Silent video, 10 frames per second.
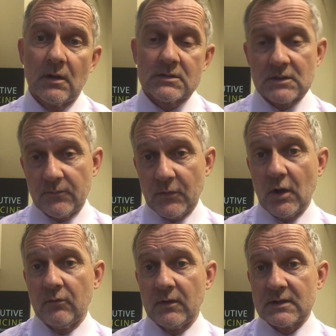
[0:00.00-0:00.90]
So
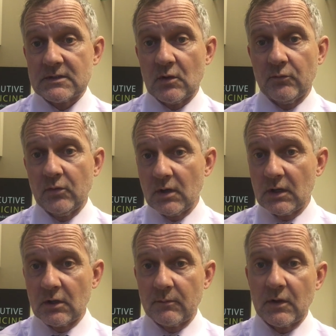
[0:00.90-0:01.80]
hopefully that's helpful. A
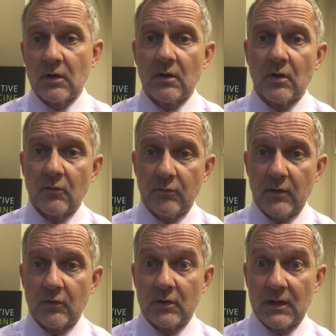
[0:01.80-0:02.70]
little bit on
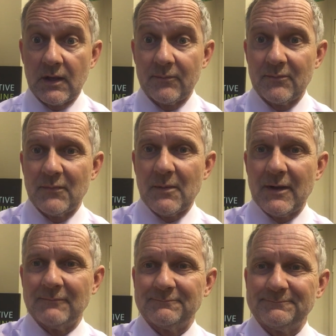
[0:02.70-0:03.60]
ferritin there. Bye-bye.